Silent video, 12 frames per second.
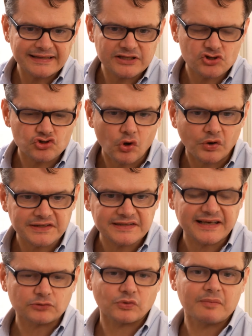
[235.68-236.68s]
ate fruit,
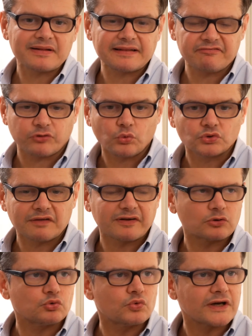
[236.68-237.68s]
vegetables,
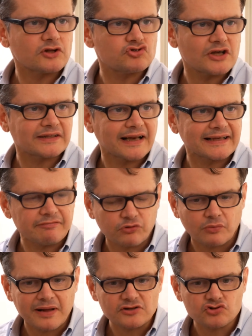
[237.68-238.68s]
skimmed
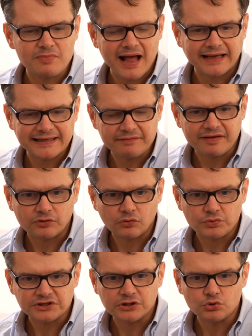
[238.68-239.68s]
cheese, and of course they
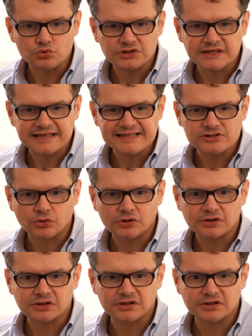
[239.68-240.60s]
consumed a lot of